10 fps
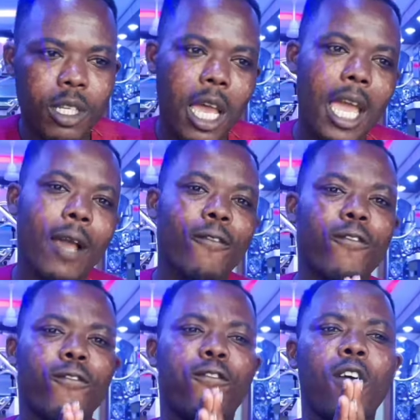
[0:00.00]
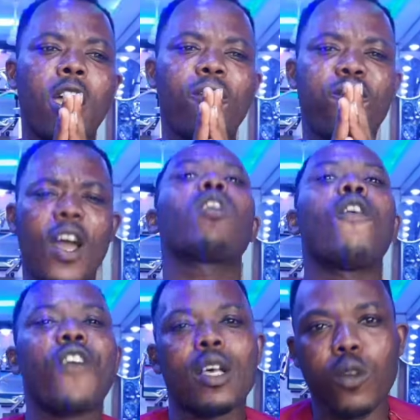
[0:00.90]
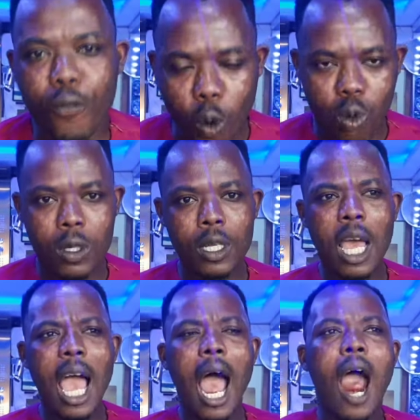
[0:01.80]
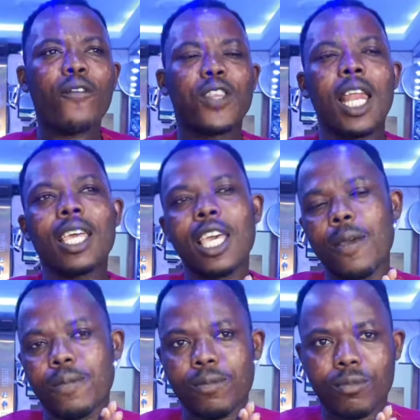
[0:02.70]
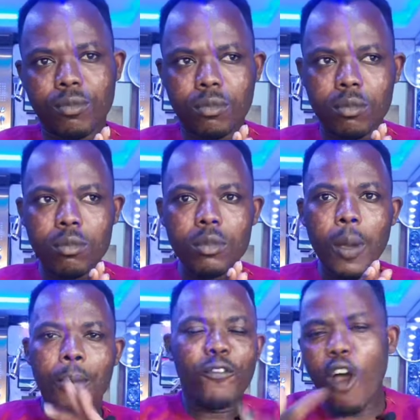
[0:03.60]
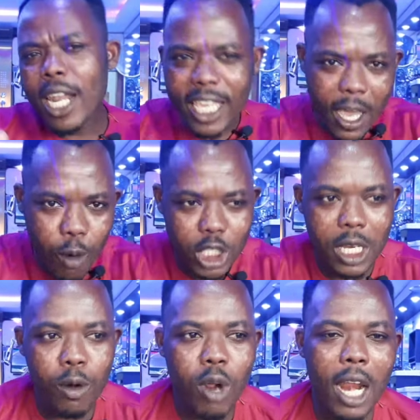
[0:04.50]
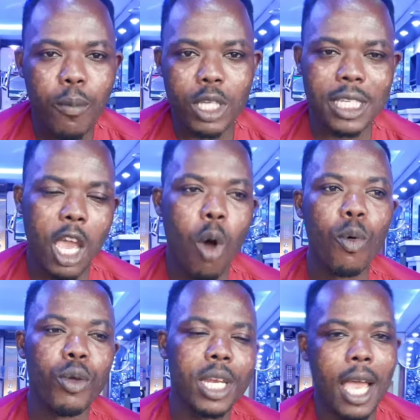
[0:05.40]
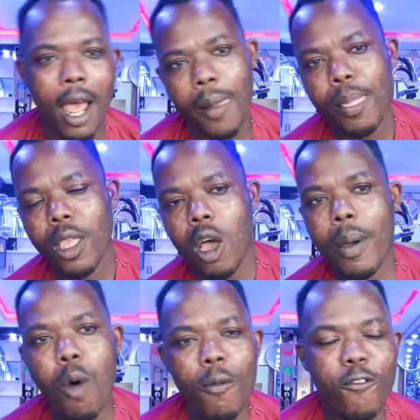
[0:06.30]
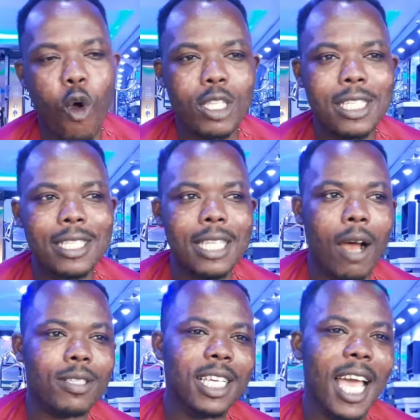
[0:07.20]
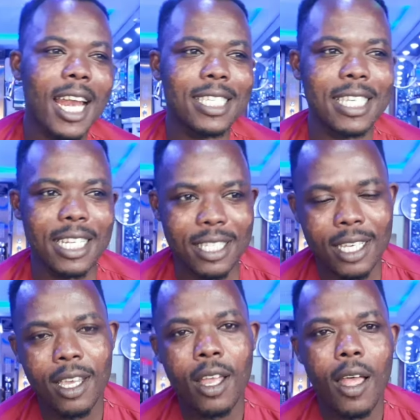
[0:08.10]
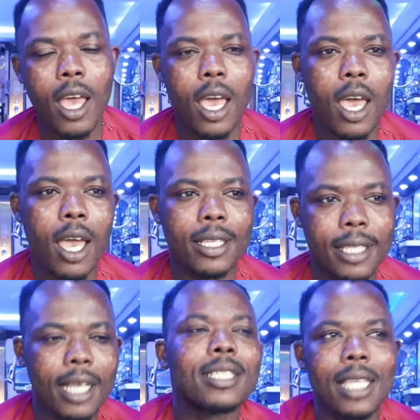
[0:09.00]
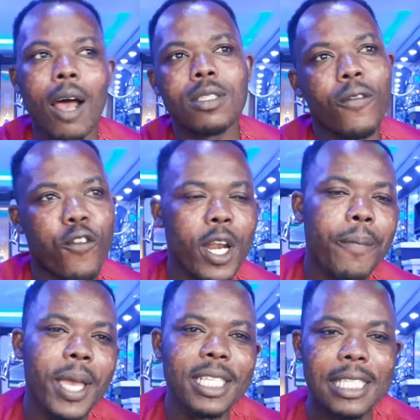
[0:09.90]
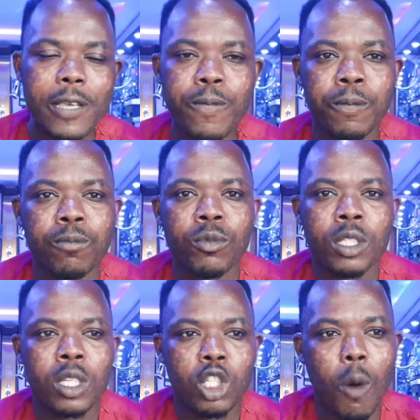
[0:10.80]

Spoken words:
a fan of House of Folk after the game before the game was say nkran bo say omu win ya obemom 14,000 Ghana cedis 10,000 for the main team the